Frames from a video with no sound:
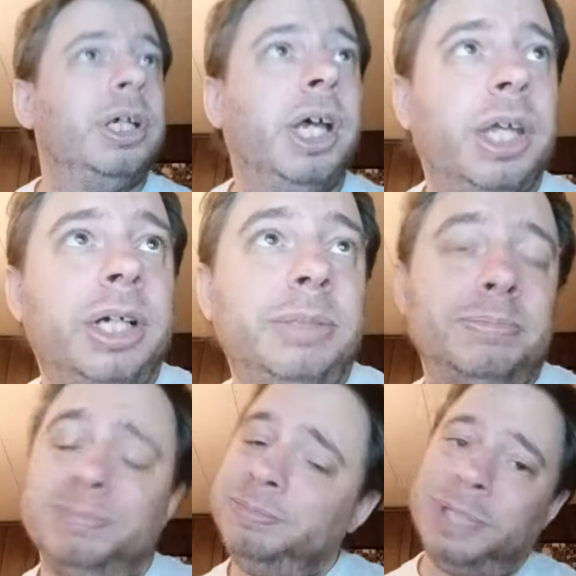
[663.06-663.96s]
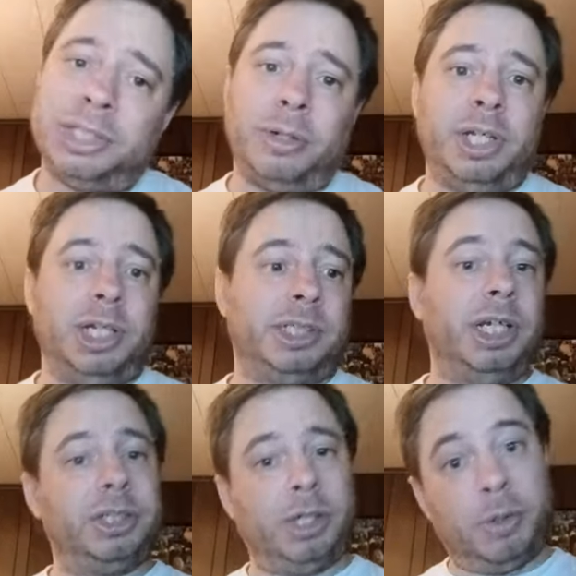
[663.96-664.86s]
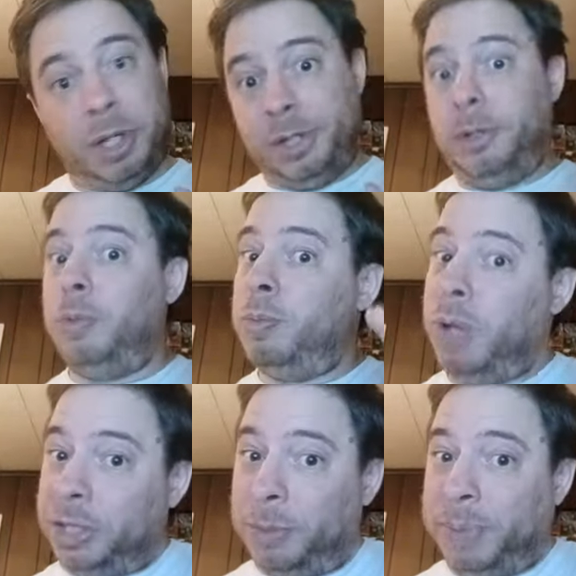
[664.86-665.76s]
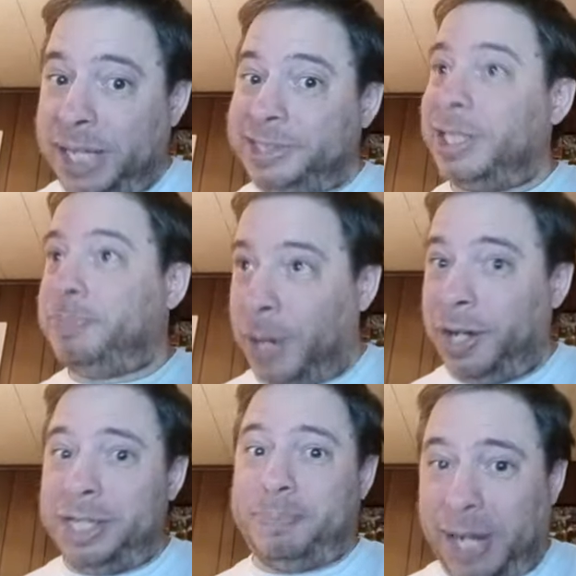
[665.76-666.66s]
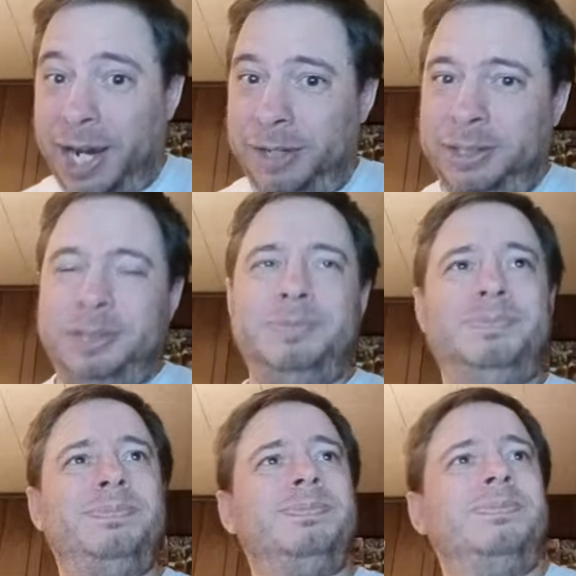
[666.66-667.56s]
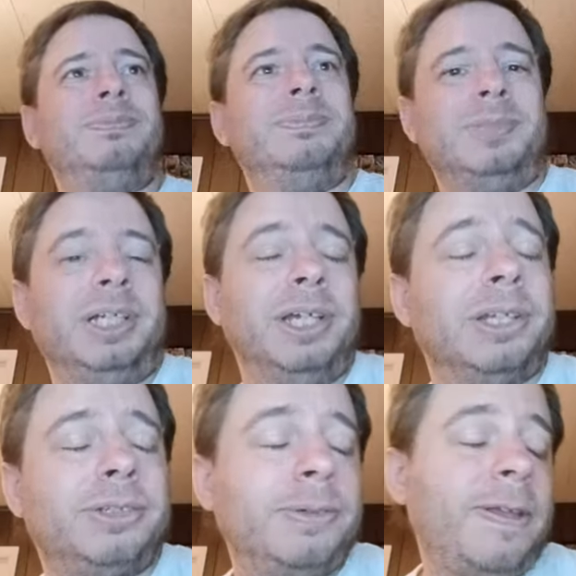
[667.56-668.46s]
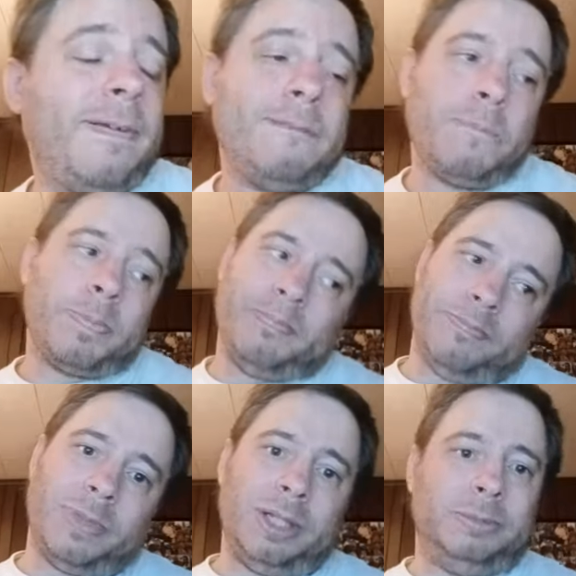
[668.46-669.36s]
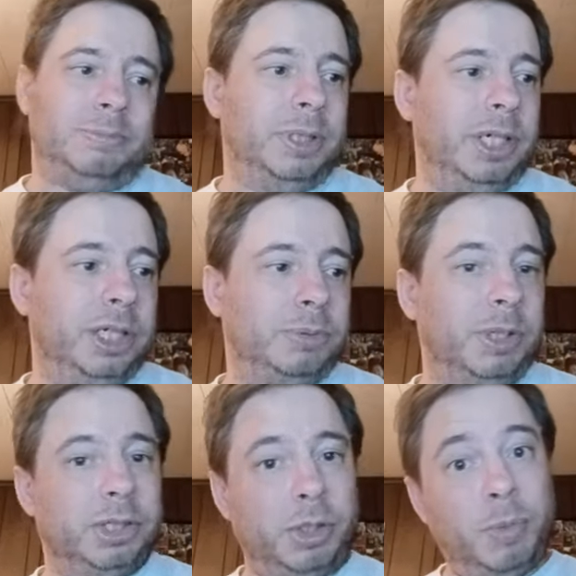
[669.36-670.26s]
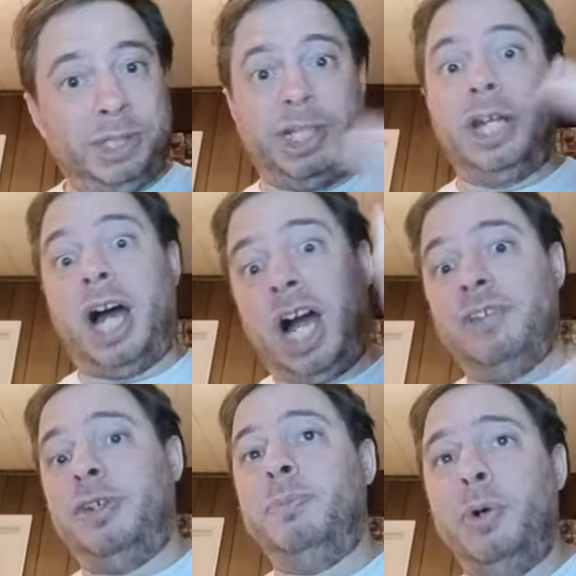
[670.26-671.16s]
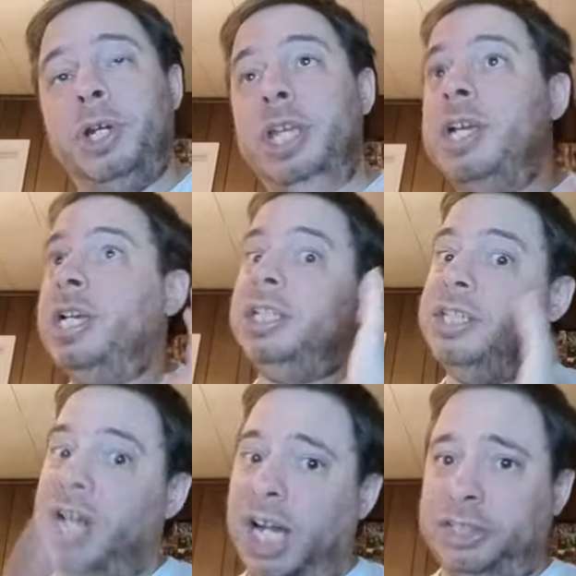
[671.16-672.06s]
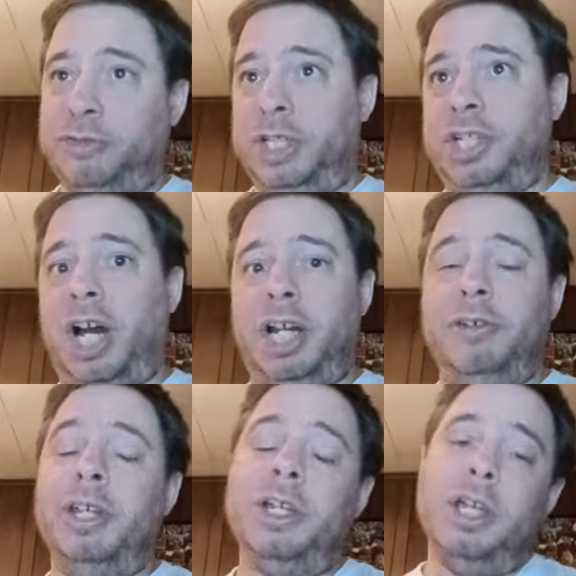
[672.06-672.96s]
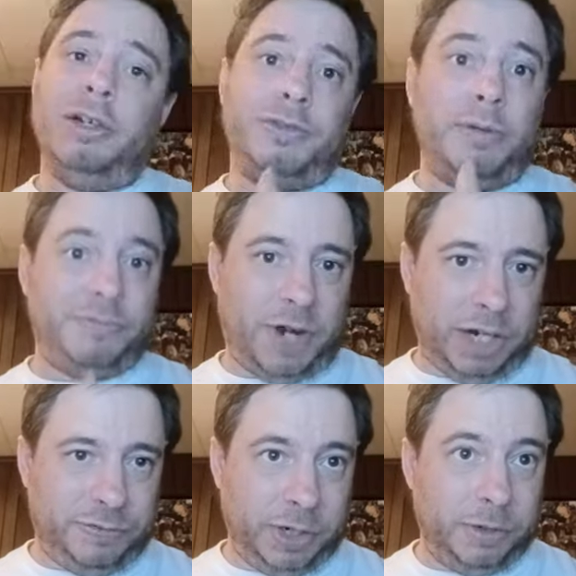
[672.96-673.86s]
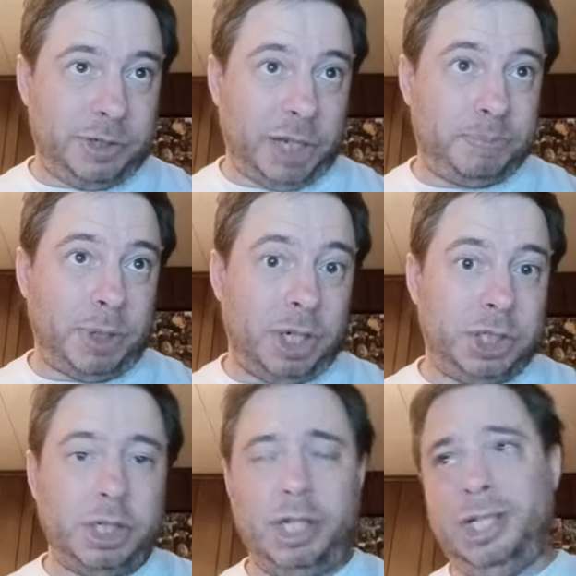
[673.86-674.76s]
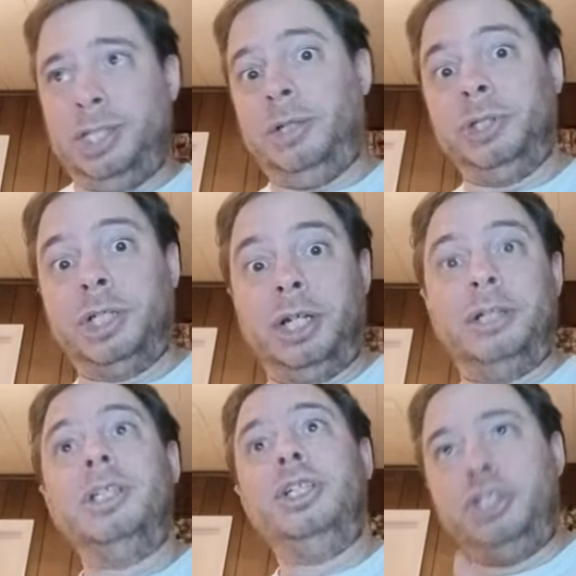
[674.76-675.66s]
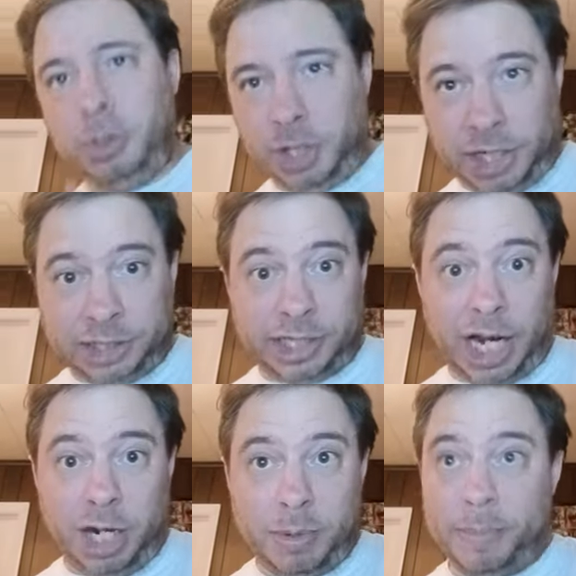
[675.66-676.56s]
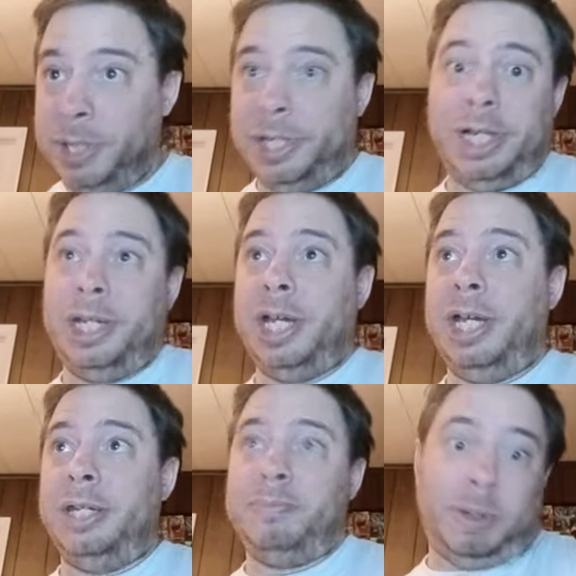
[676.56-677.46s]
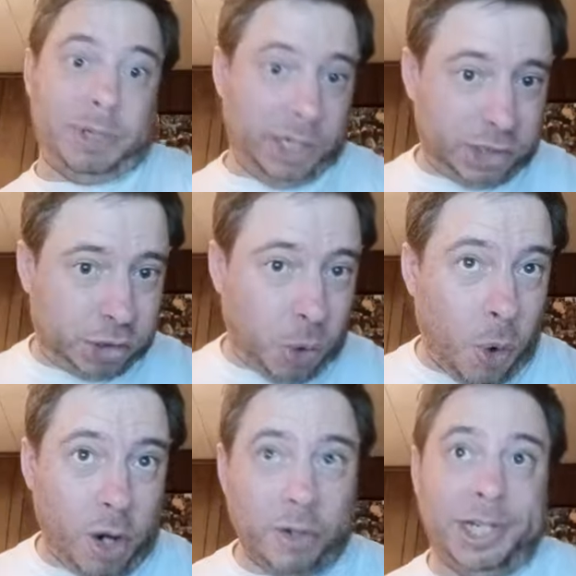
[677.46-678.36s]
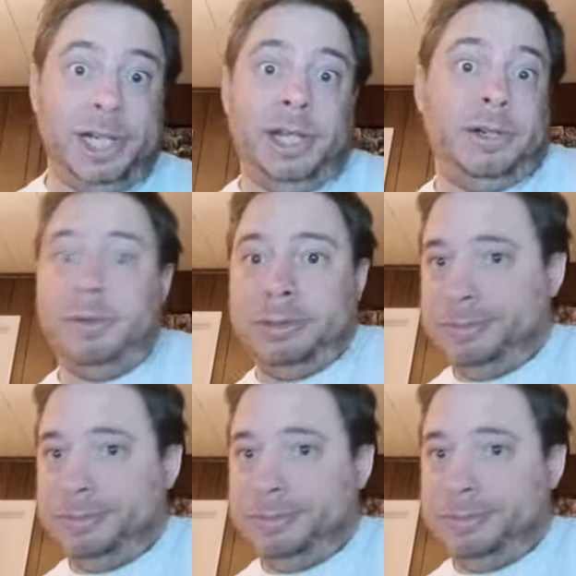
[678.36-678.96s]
And um, that's all I gotta say. So, welcome back to the party, pal! I guess. But it is what it is. So, once again, Ivan Moody not retiring from Five Finger Death Punch. So, he's gonna do the next album and then probably the next tour and then.